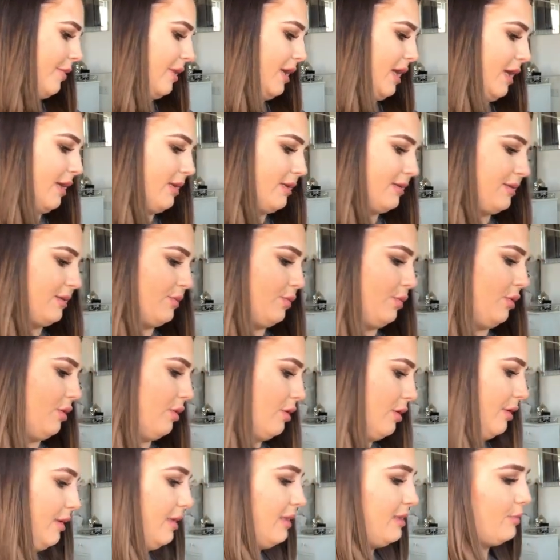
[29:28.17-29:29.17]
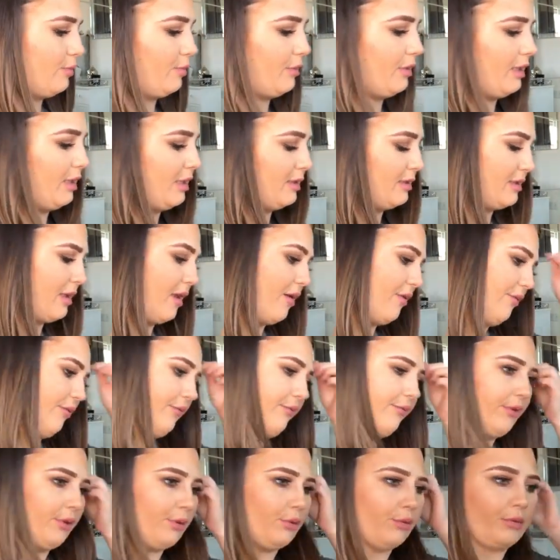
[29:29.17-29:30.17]
Next one, this one is
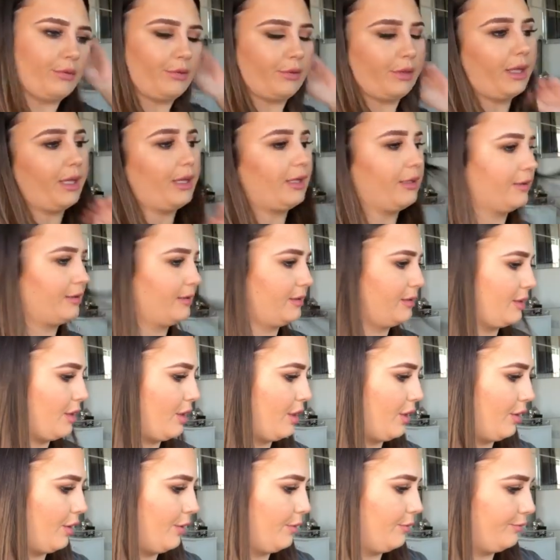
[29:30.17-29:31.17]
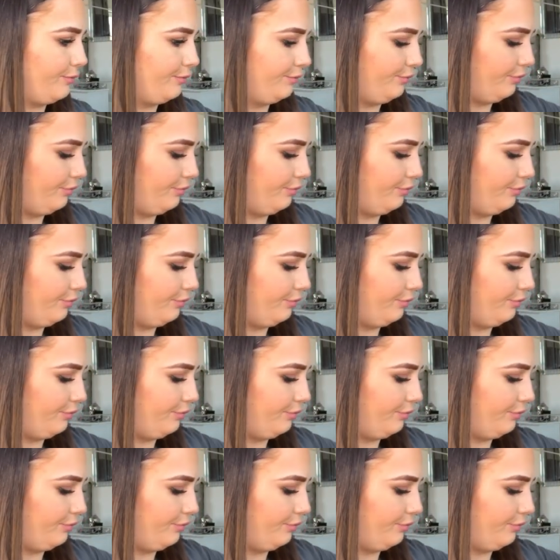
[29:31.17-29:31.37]
filthy, so